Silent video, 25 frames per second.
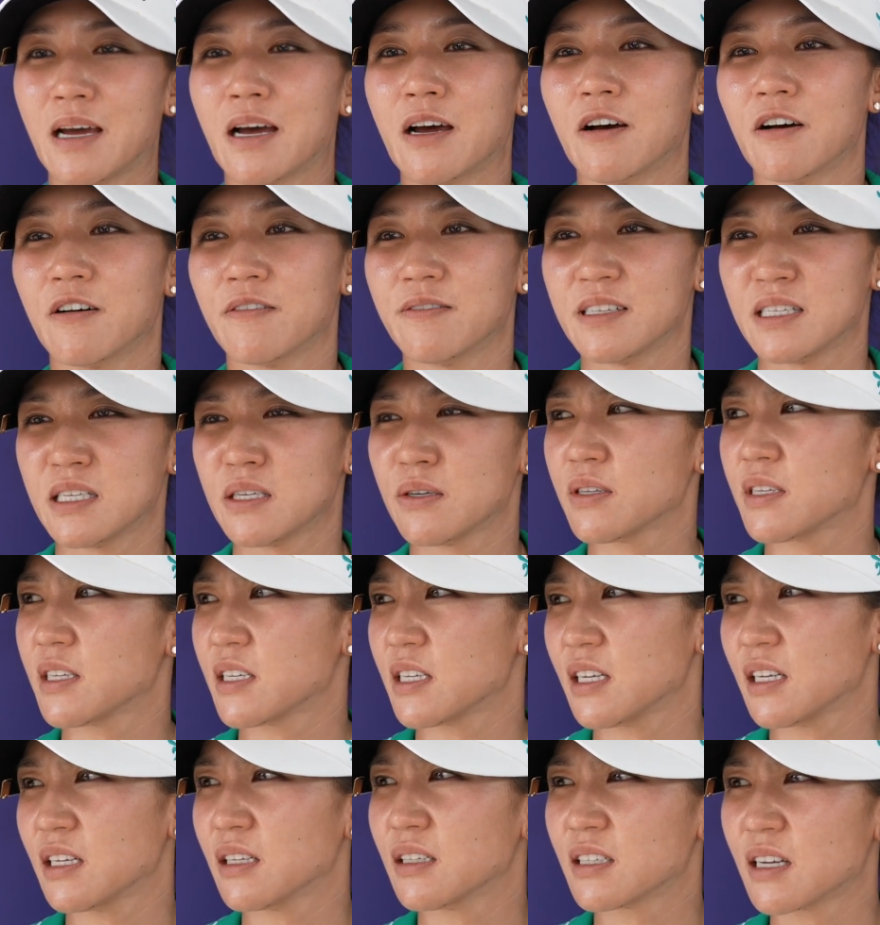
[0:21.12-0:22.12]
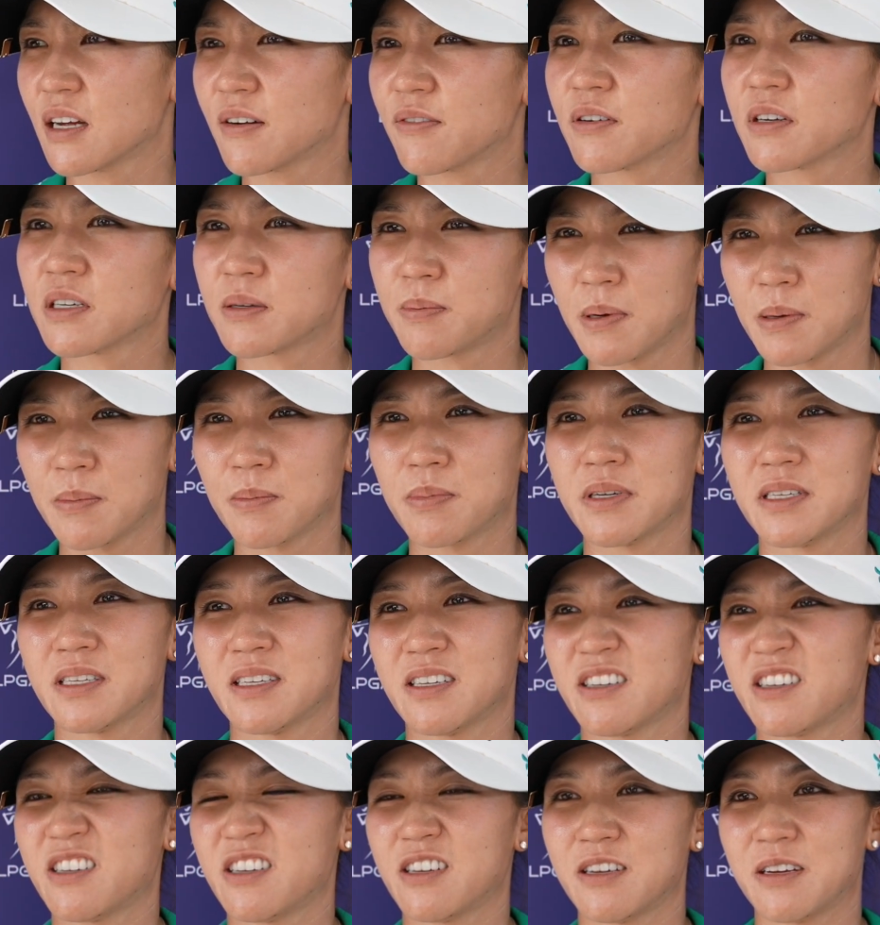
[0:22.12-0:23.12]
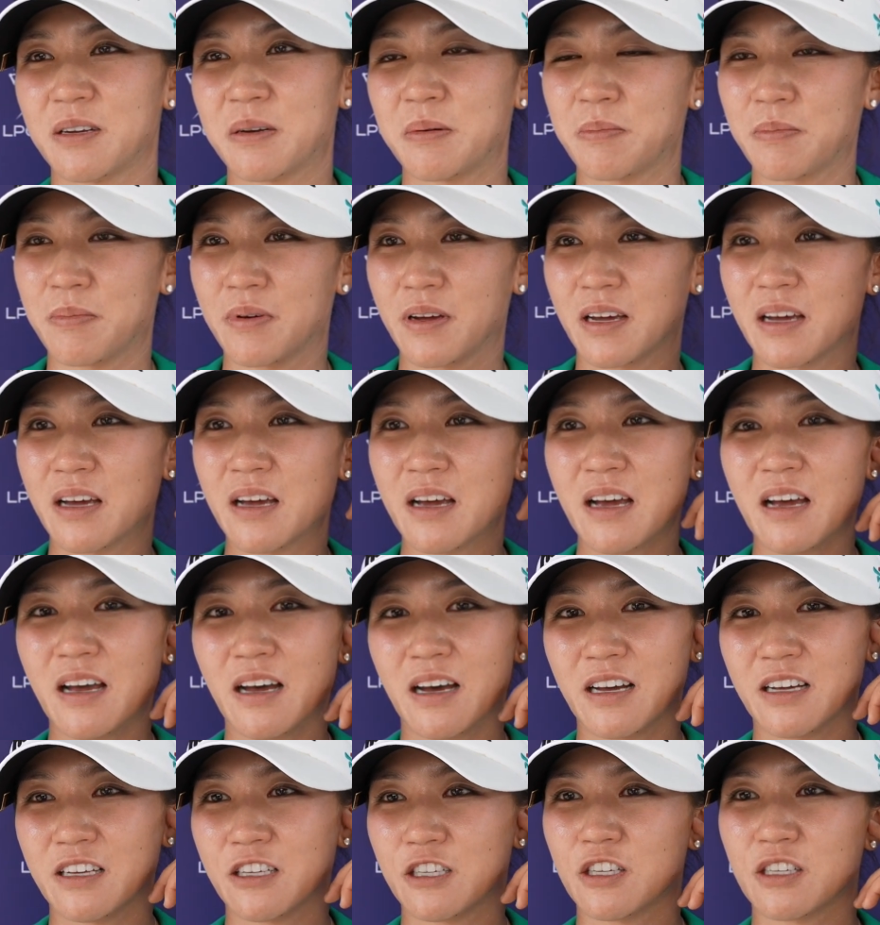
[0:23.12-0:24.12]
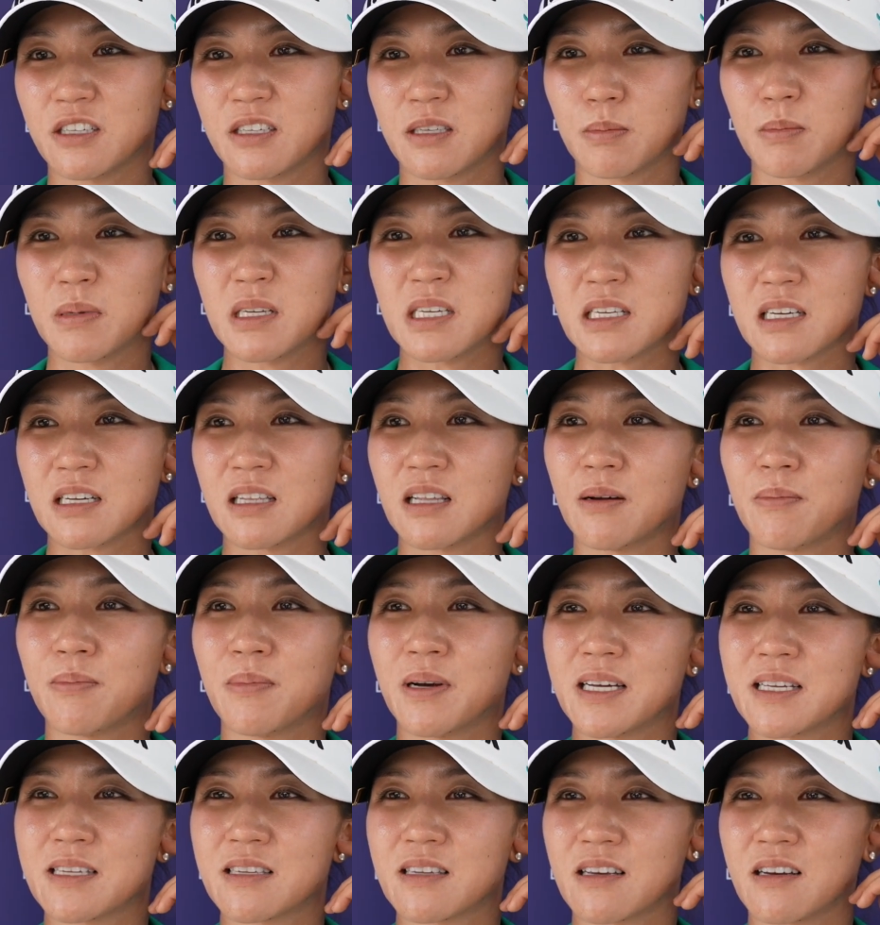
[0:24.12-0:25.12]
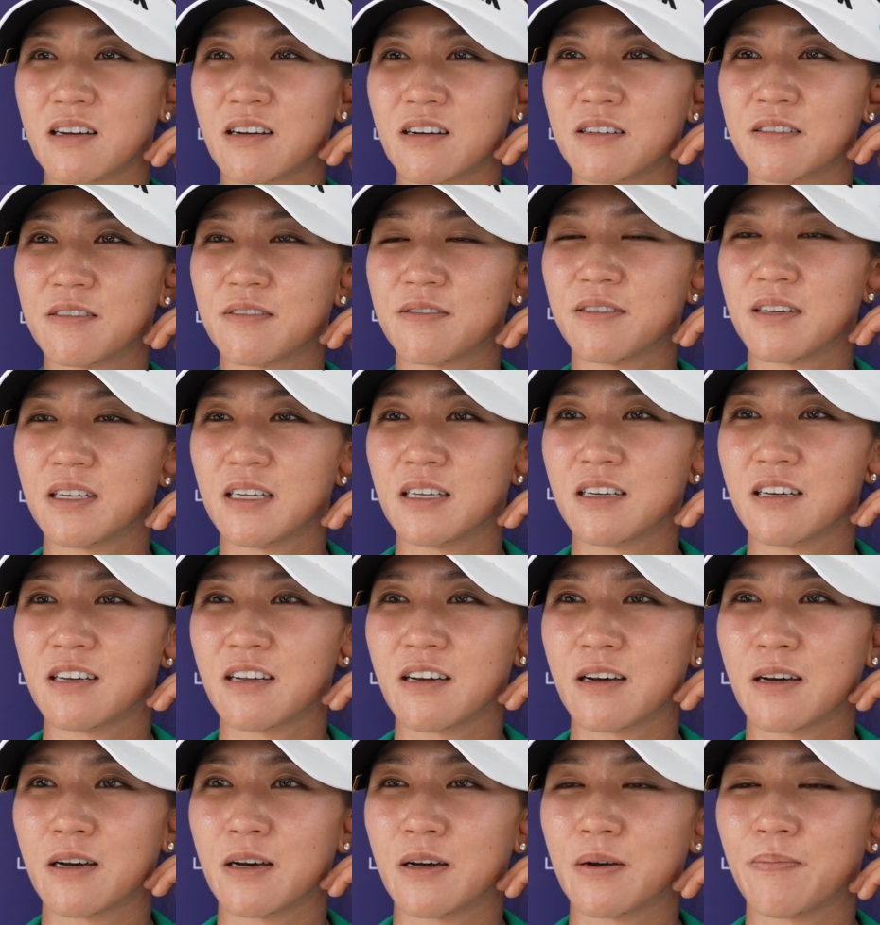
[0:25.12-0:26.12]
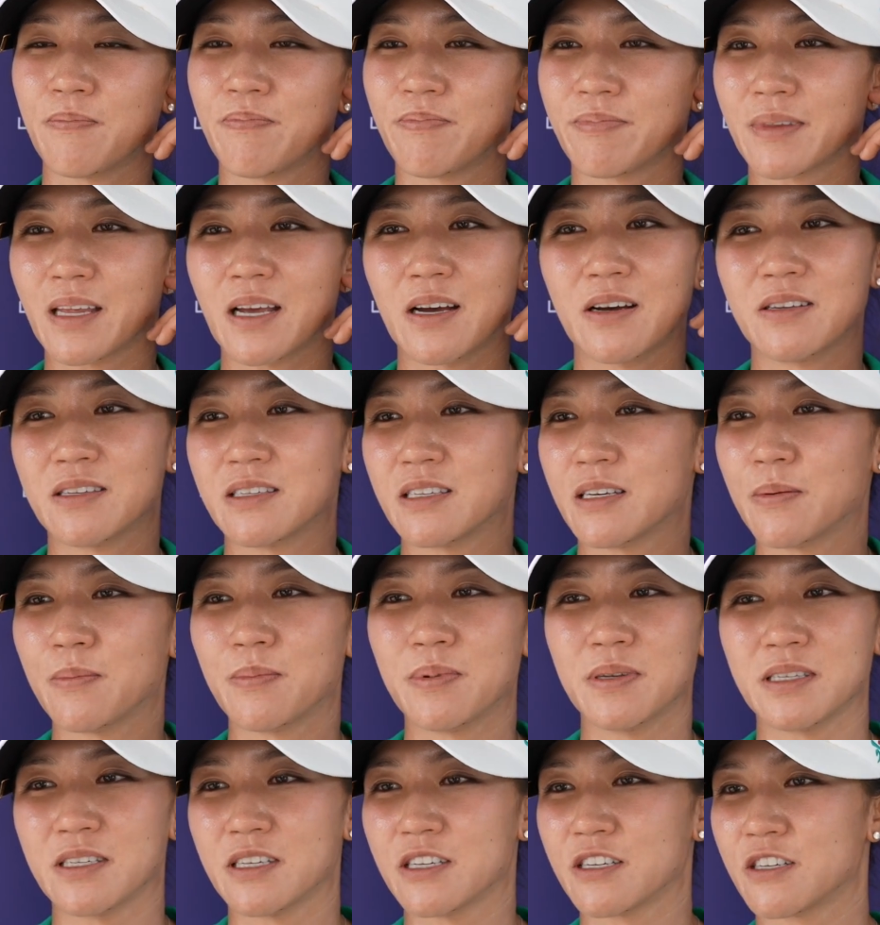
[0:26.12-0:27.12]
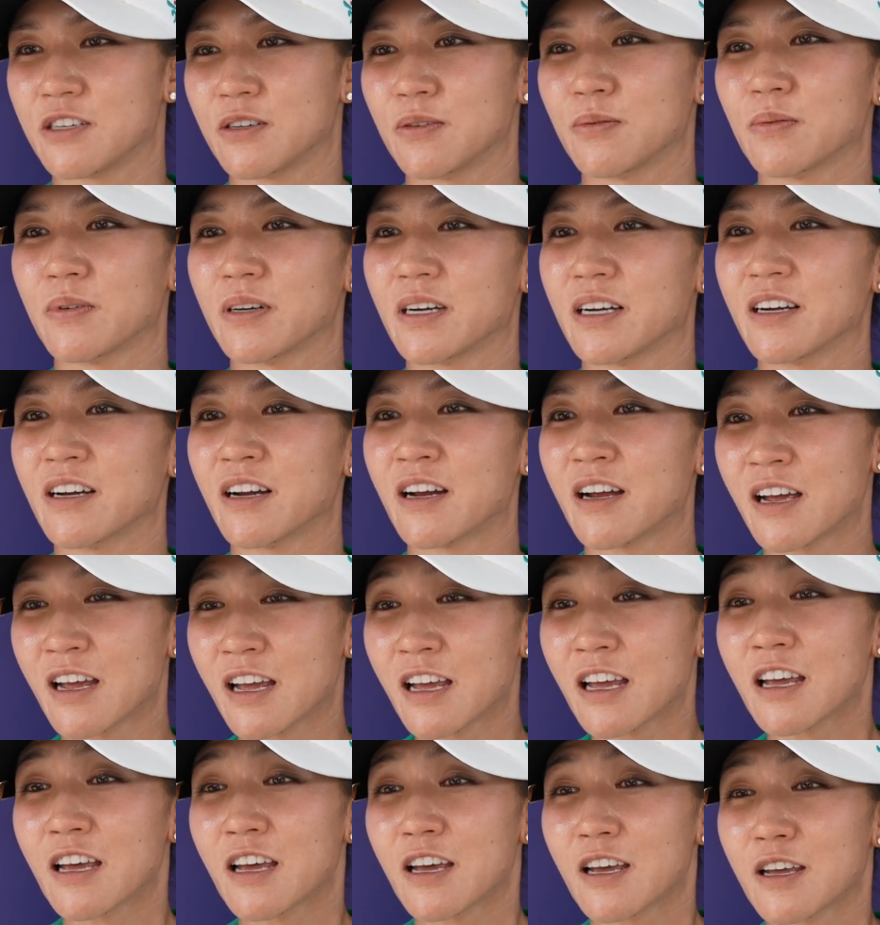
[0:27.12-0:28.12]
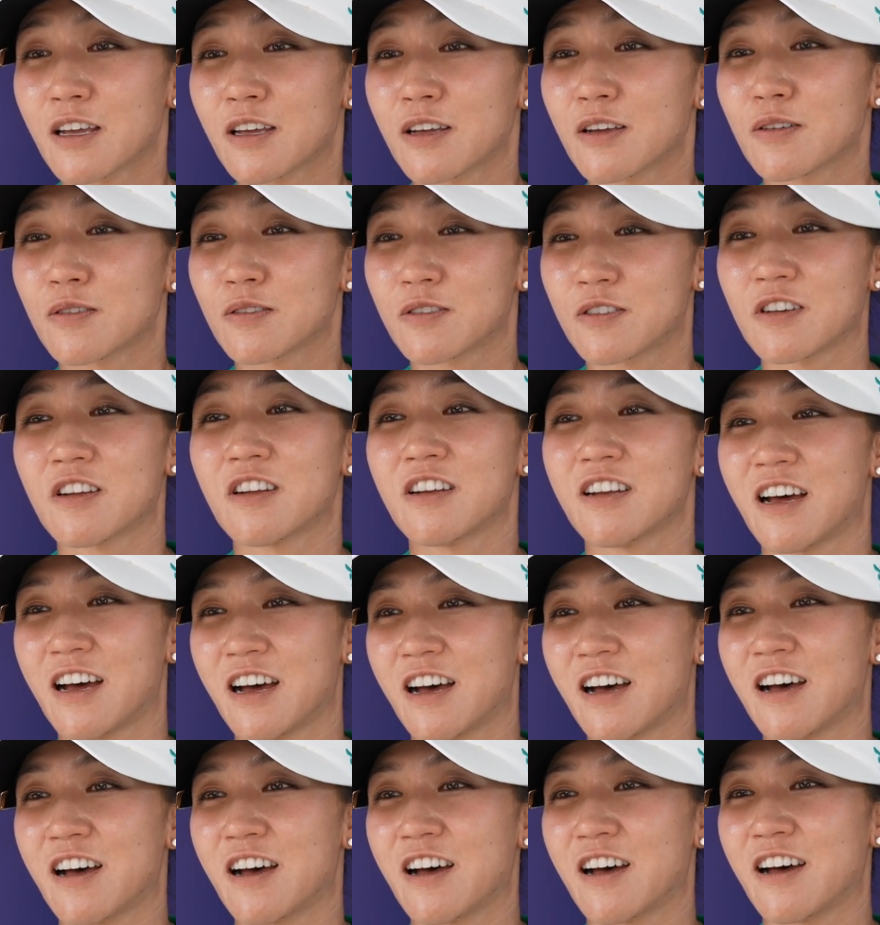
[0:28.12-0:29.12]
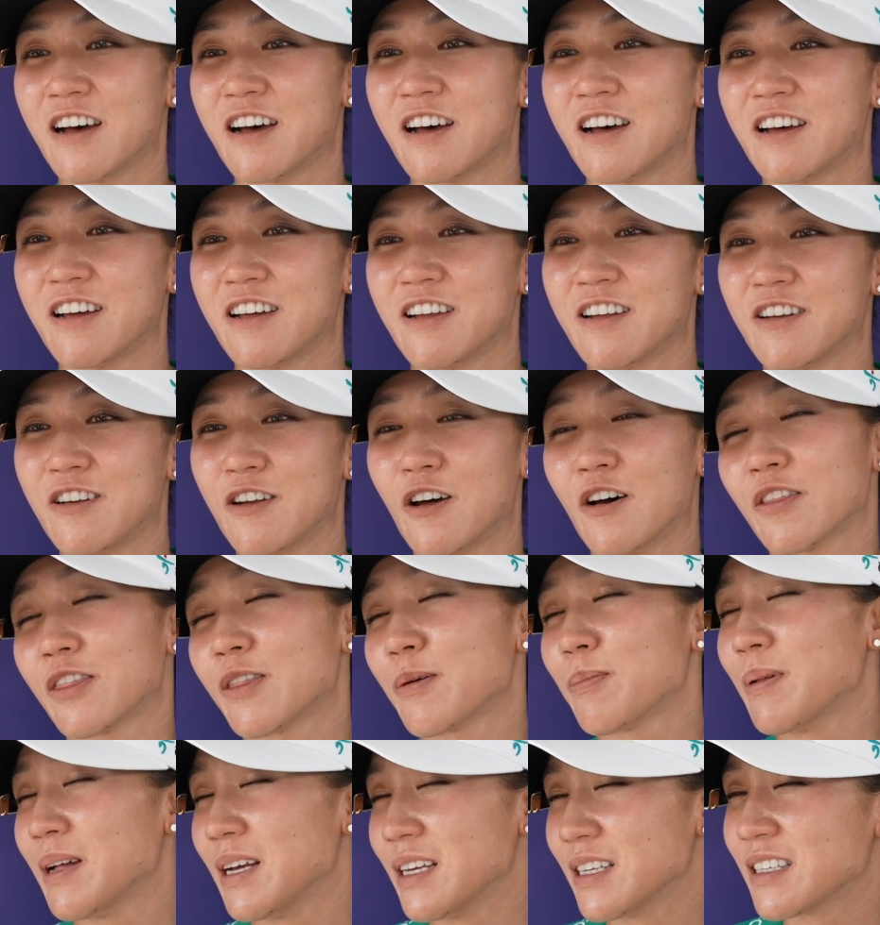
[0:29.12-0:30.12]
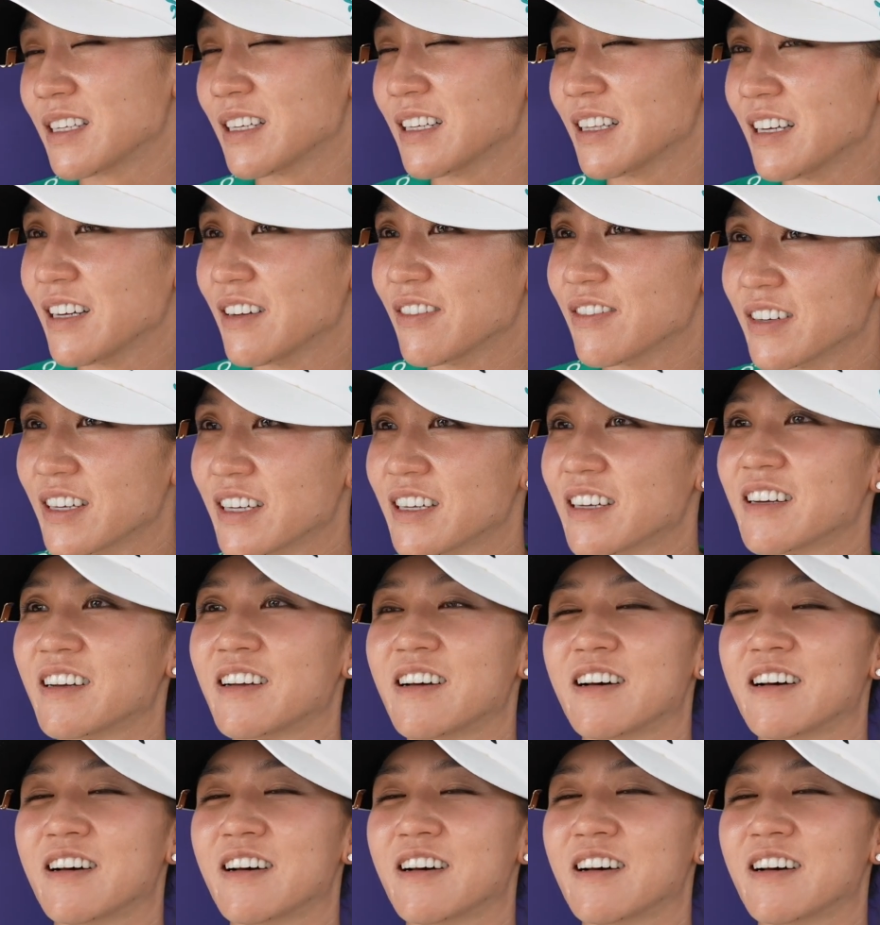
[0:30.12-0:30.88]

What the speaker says: obviously it was a little tougher to pin position, but I just misclubbed myself and I was in a position where it was not the place to leave it.